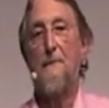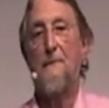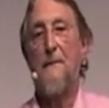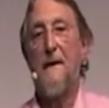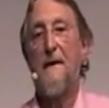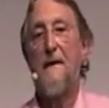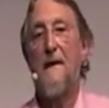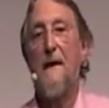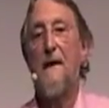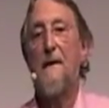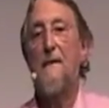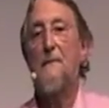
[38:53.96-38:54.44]

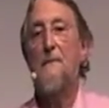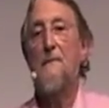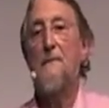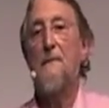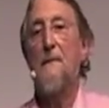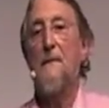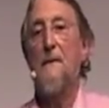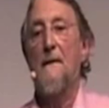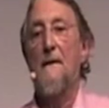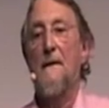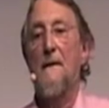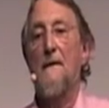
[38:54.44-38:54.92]

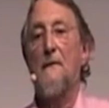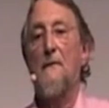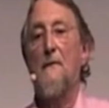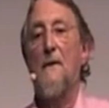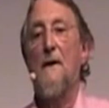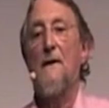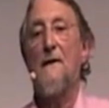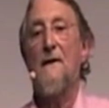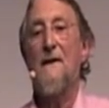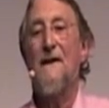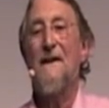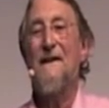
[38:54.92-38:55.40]
become,
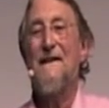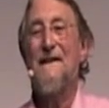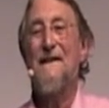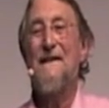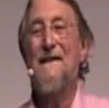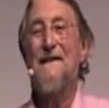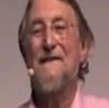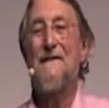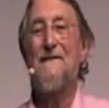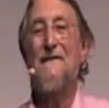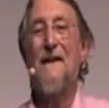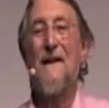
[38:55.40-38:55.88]
what
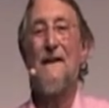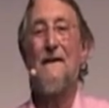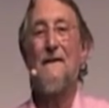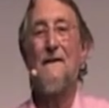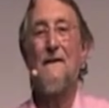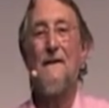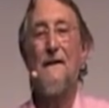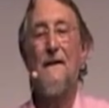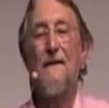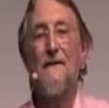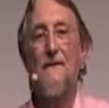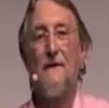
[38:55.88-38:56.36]
kinds of
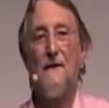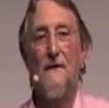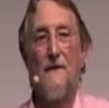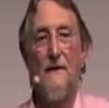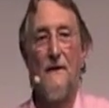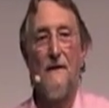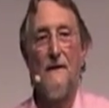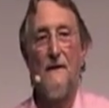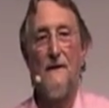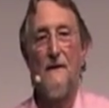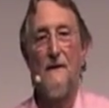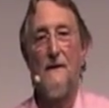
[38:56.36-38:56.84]

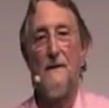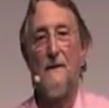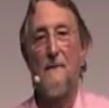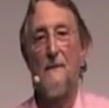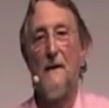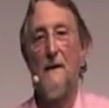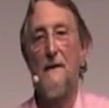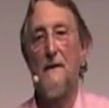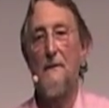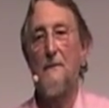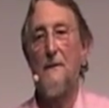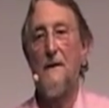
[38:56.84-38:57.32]
activities
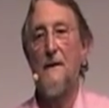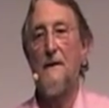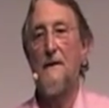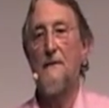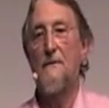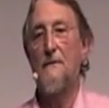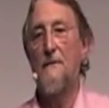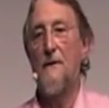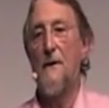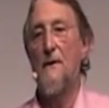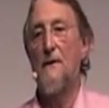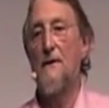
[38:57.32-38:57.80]
might be
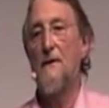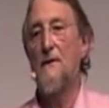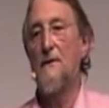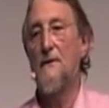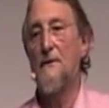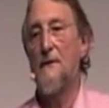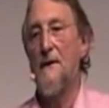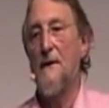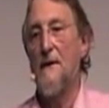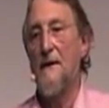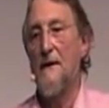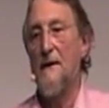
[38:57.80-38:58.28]

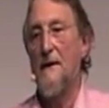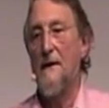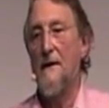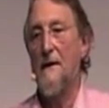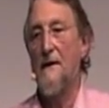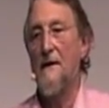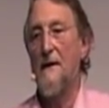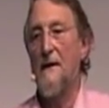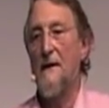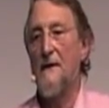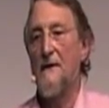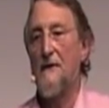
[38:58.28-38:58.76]
involved
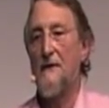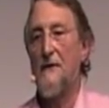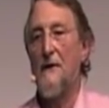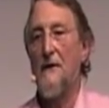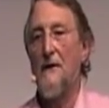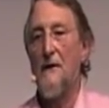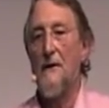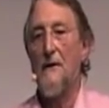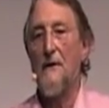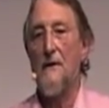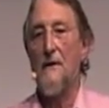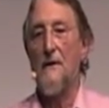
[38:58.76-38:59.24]
in us
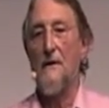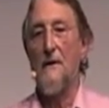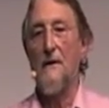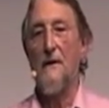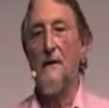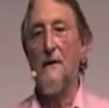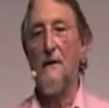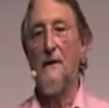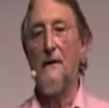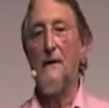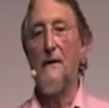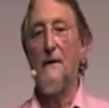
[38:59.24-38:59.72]

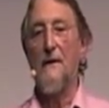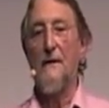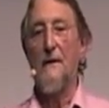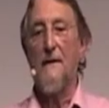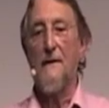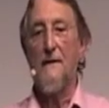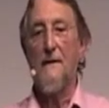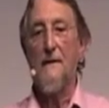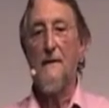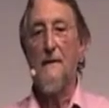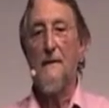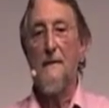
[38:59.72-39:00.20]

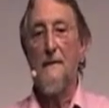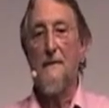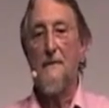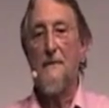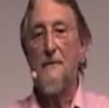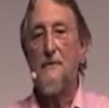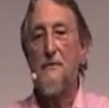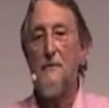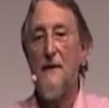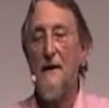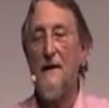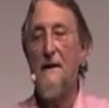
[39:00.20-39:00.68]

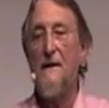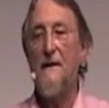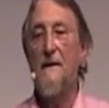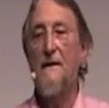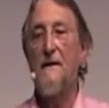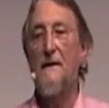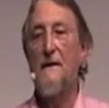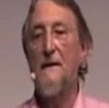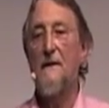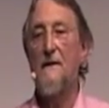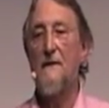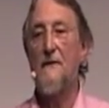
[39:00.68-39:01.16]

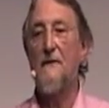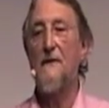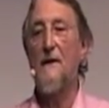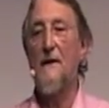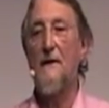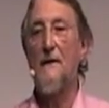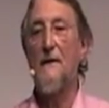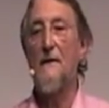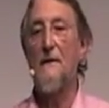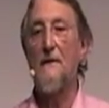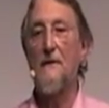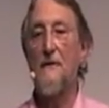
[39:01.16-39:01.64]
training
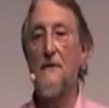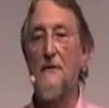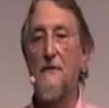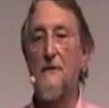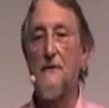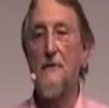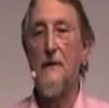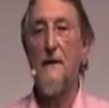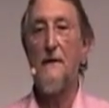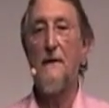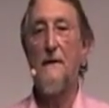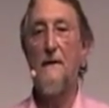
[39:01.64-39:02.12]
ourselves,
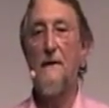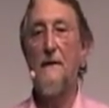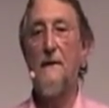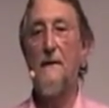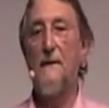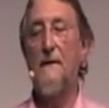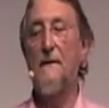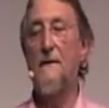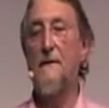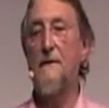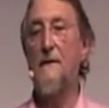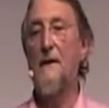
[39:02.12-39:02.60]
training
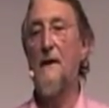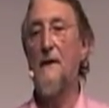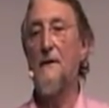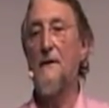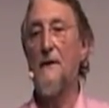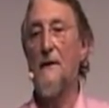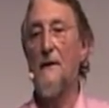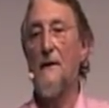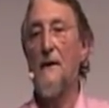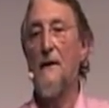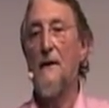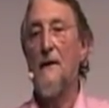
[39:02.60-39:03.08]
each
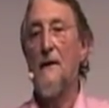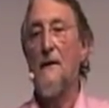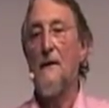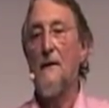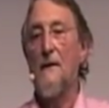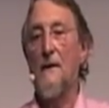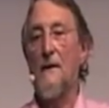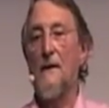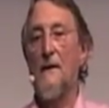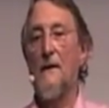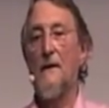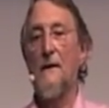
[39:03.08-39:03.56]
other
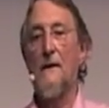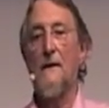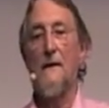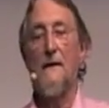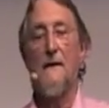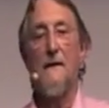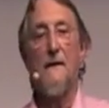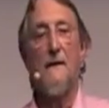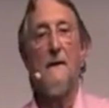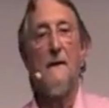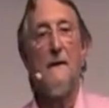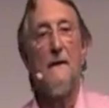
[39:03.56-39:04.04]

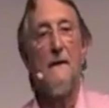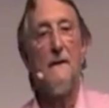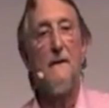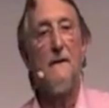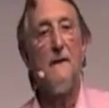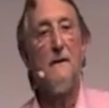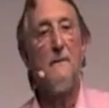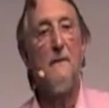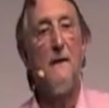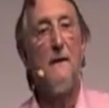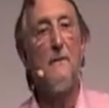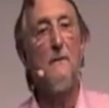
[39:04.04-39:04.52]

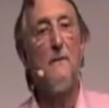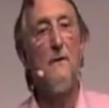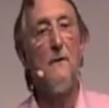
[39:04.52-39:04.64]
to be